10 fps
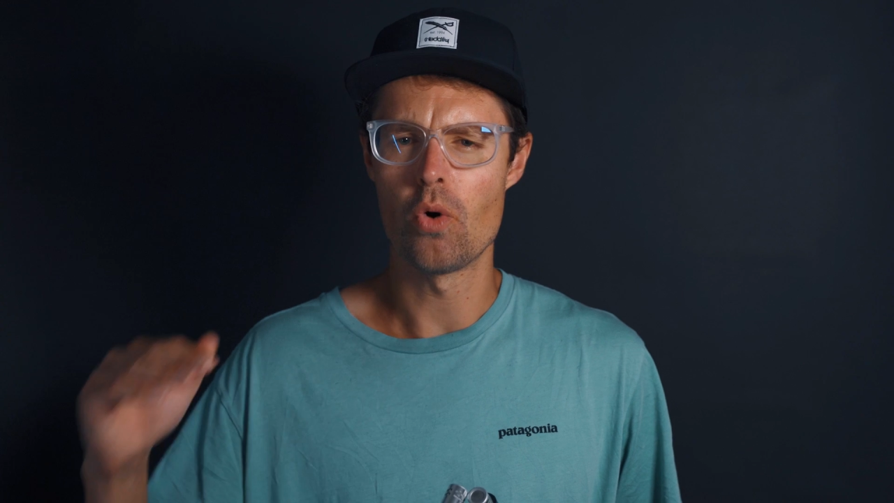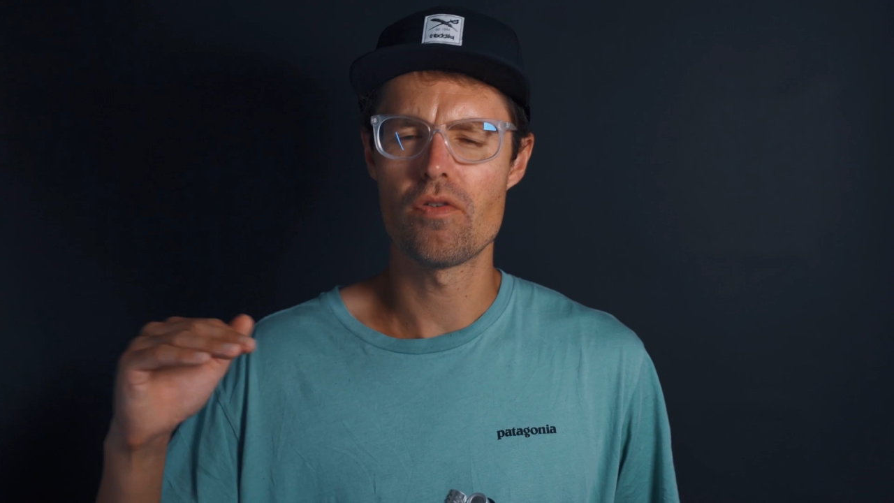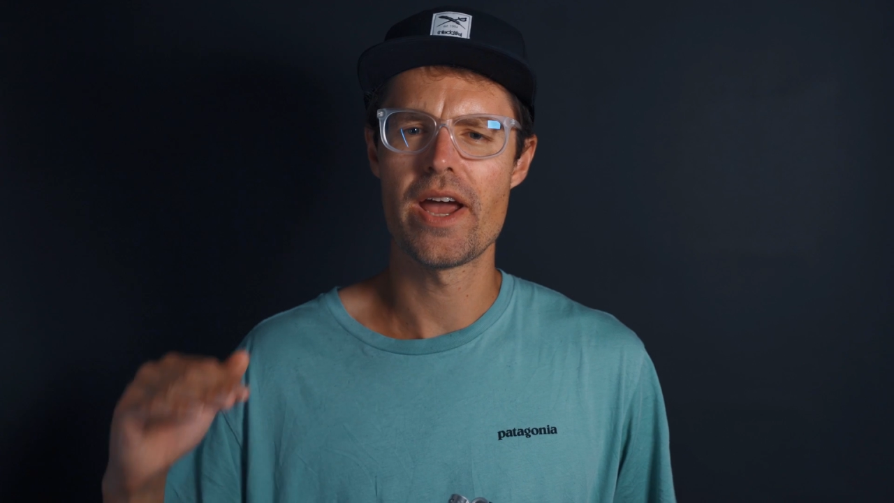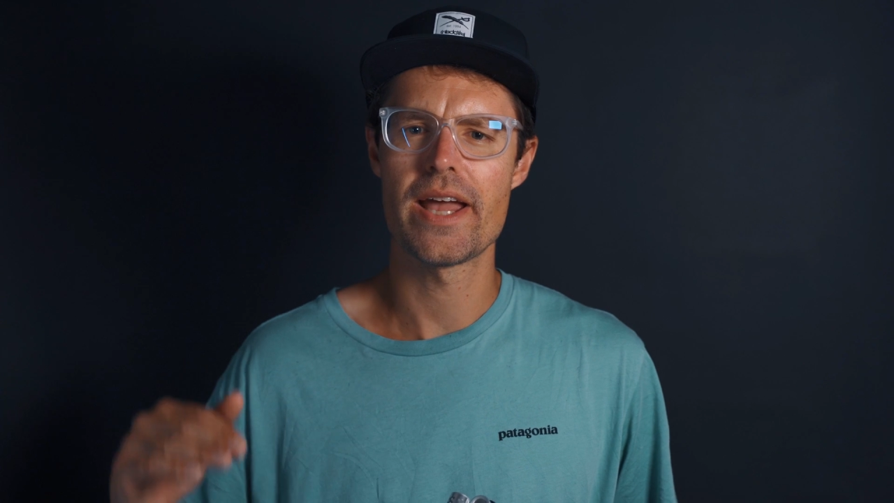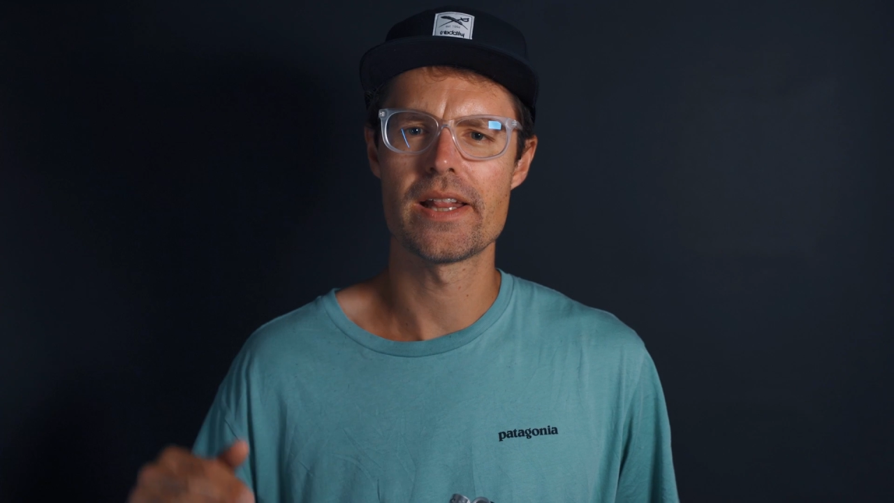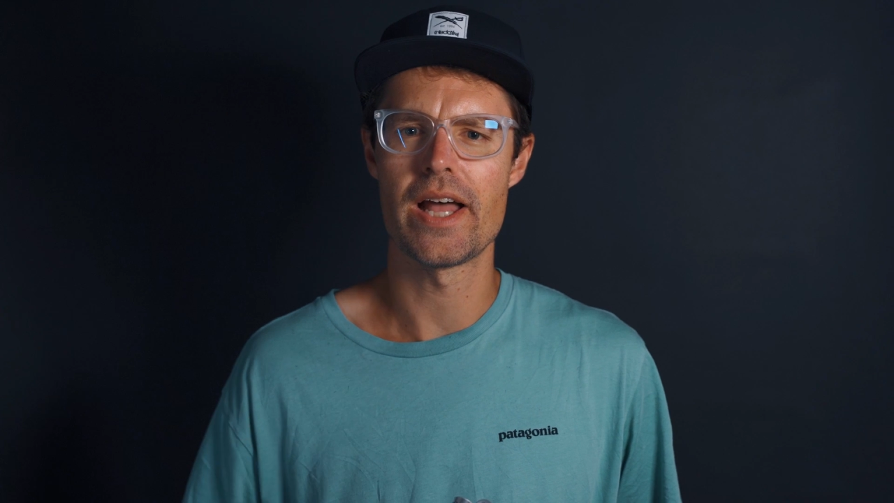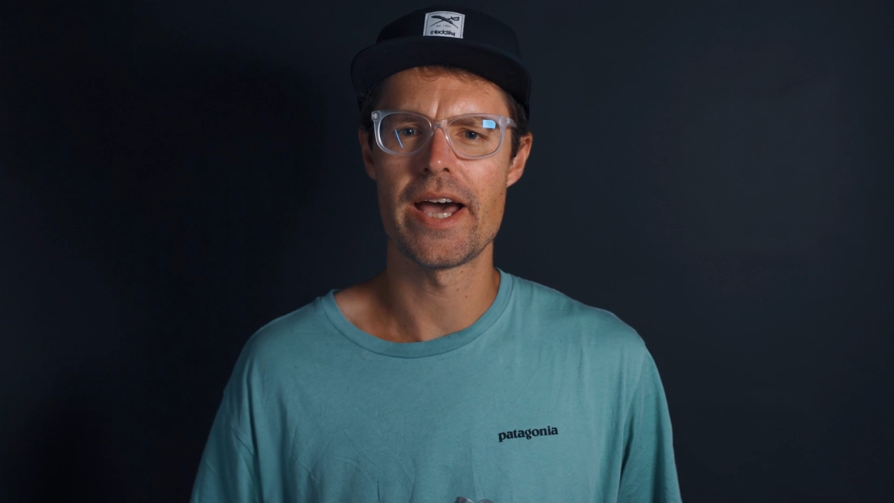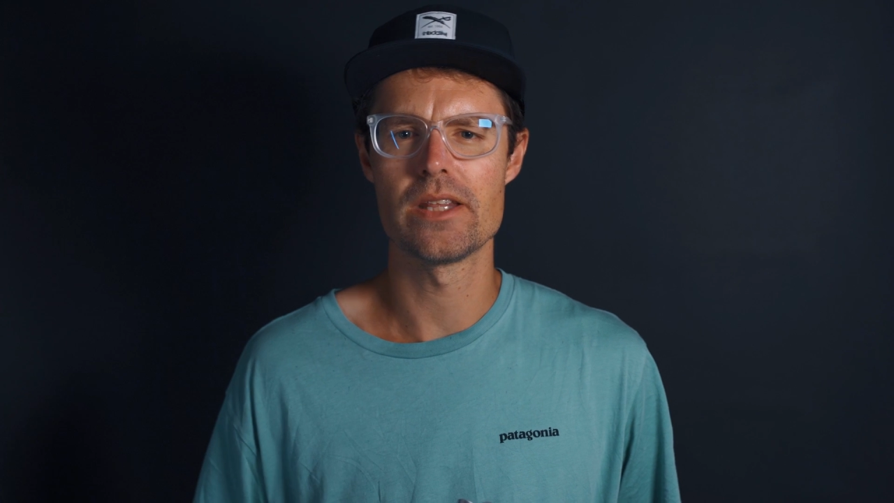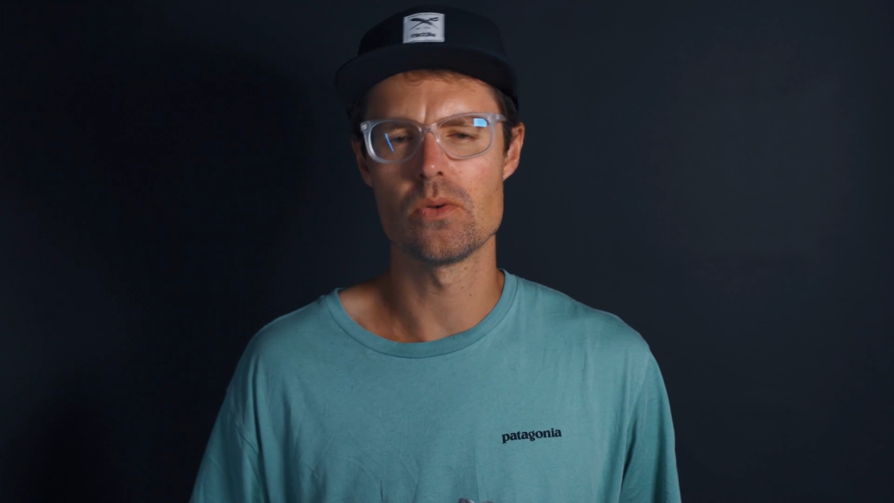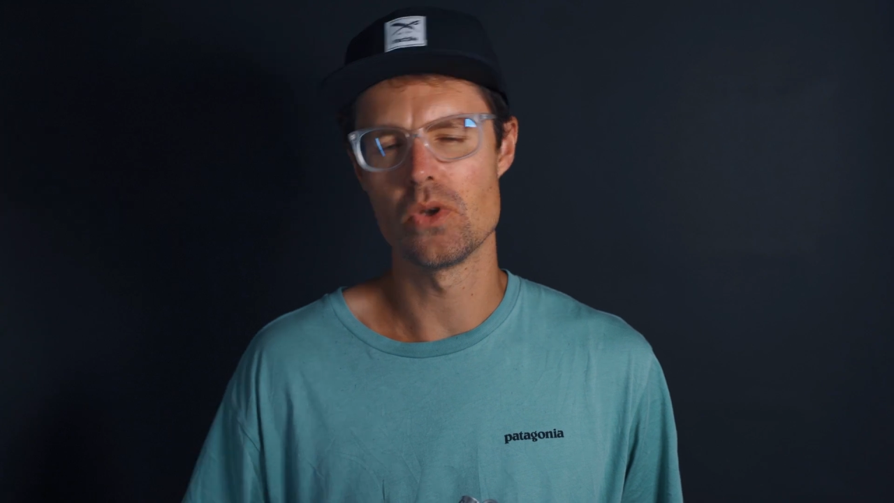overhead
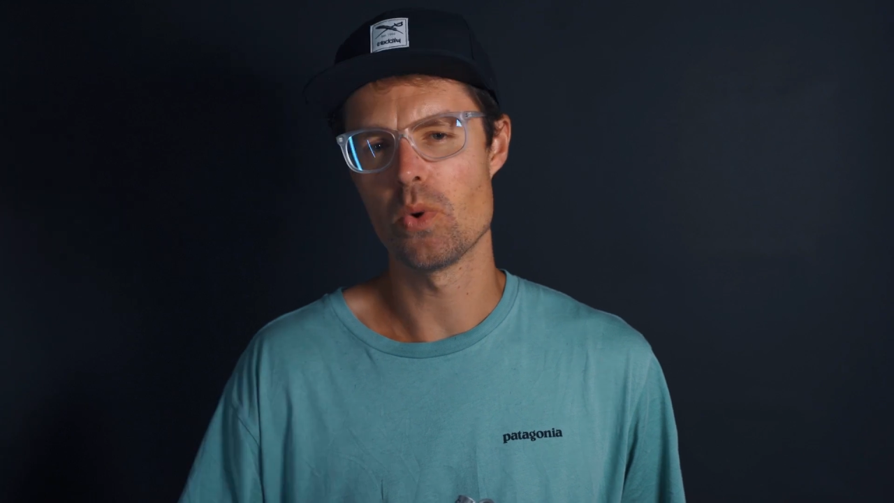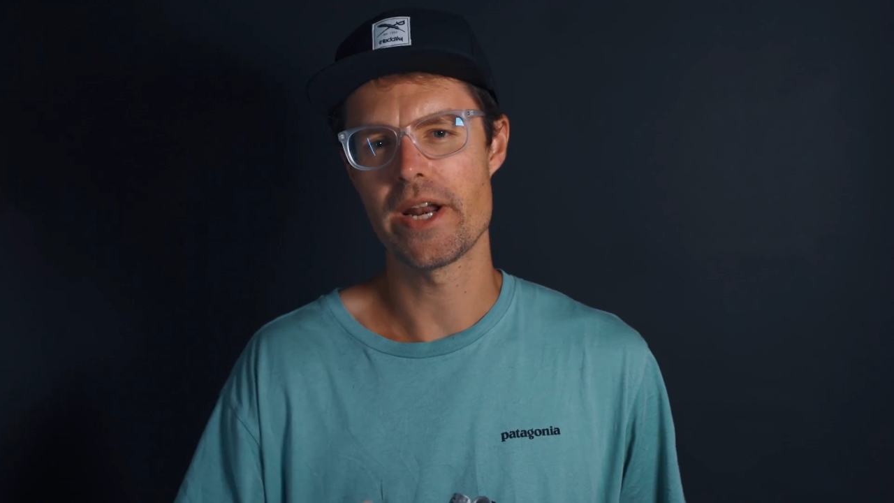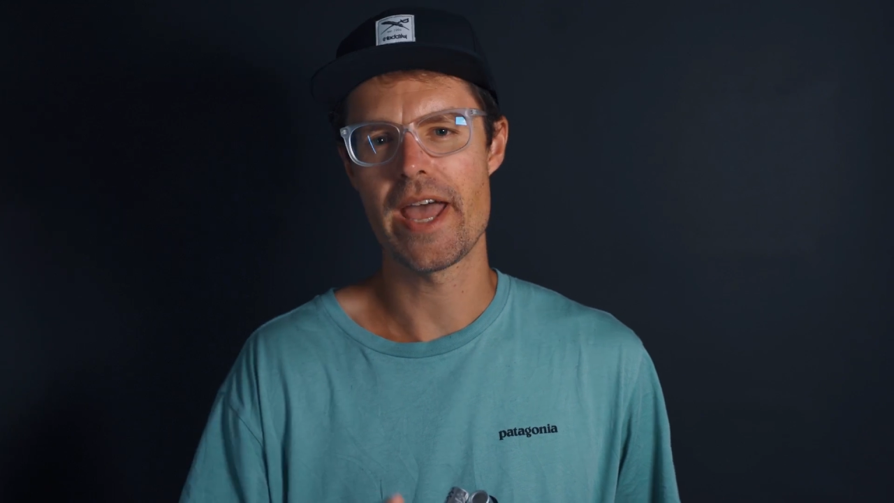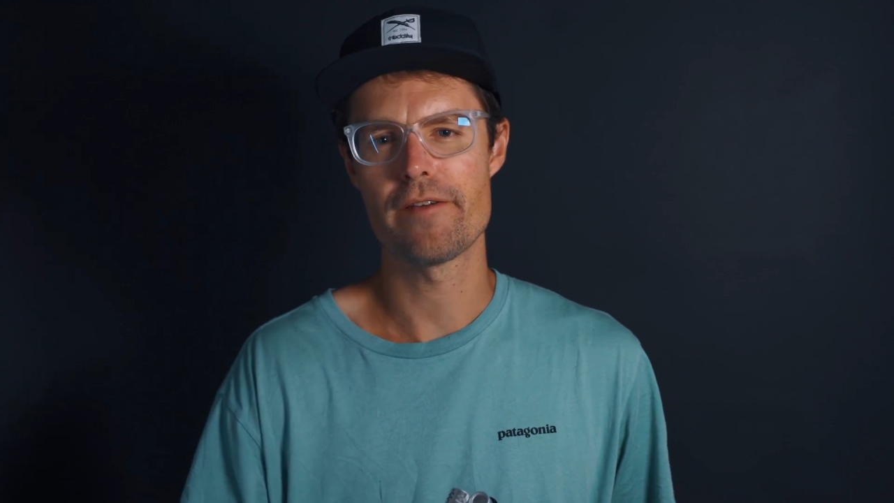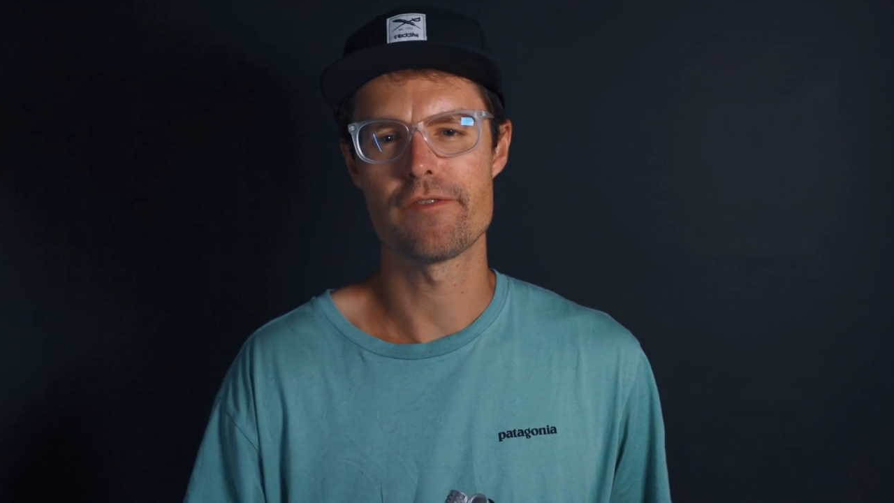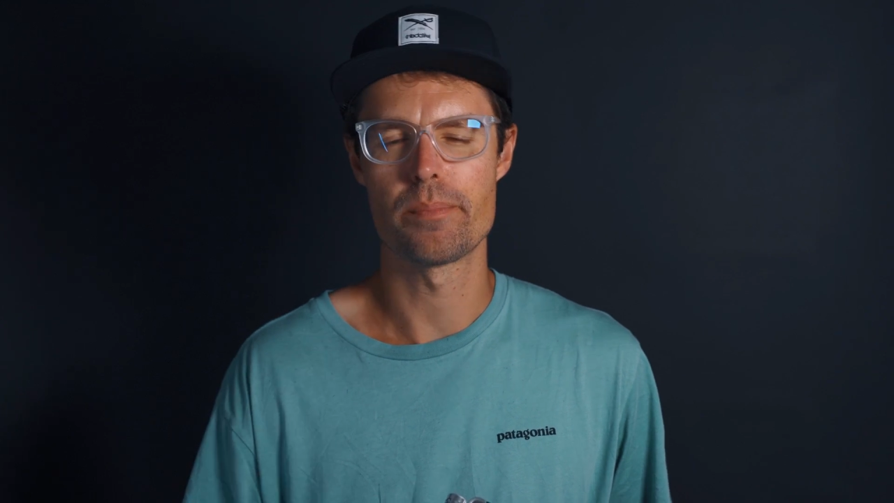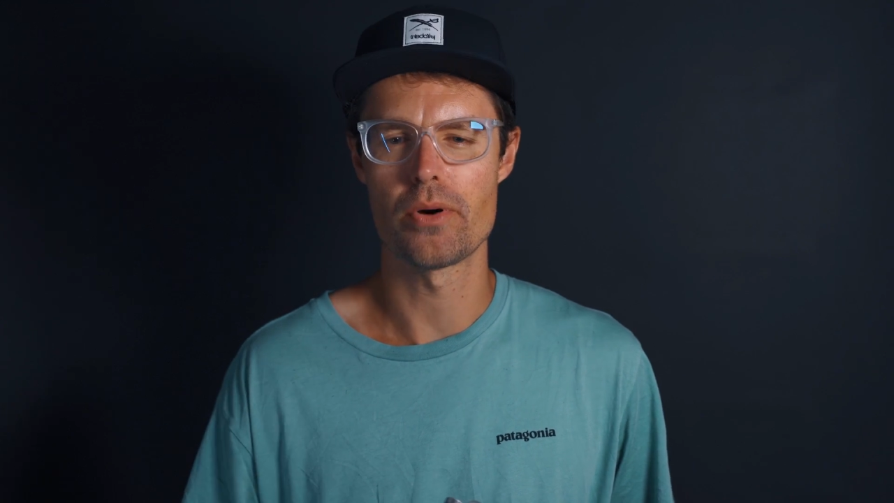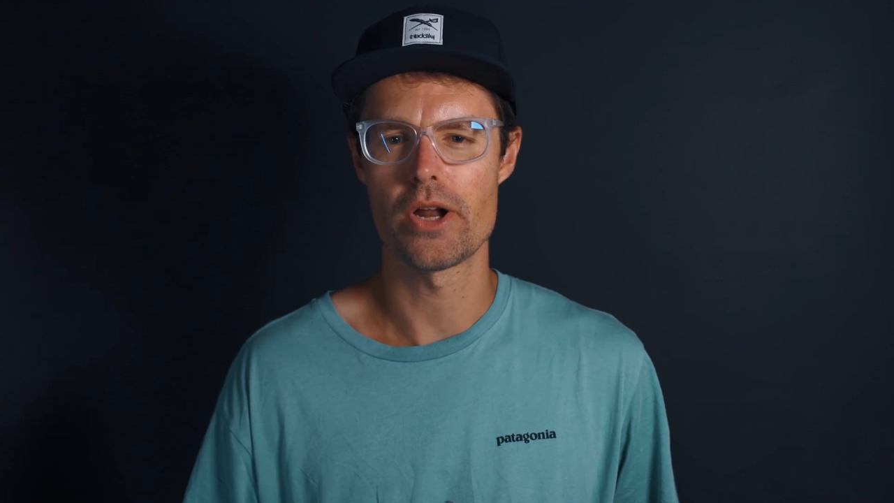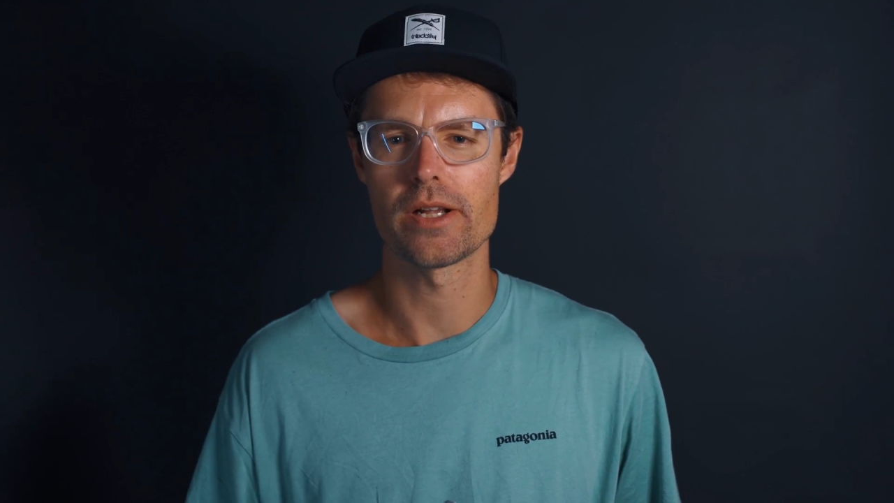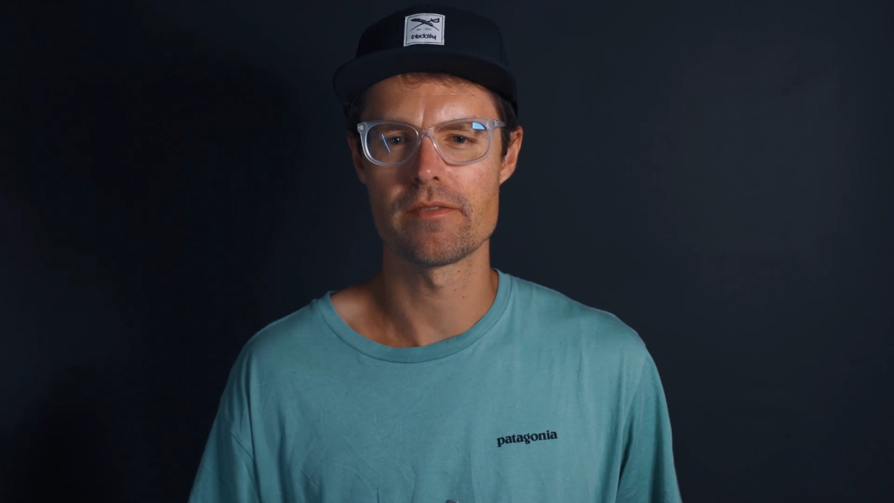light you want to have for
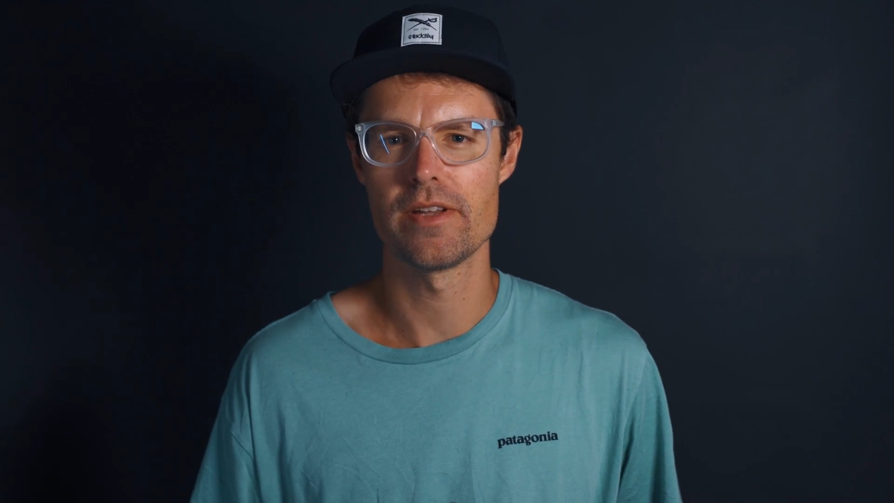product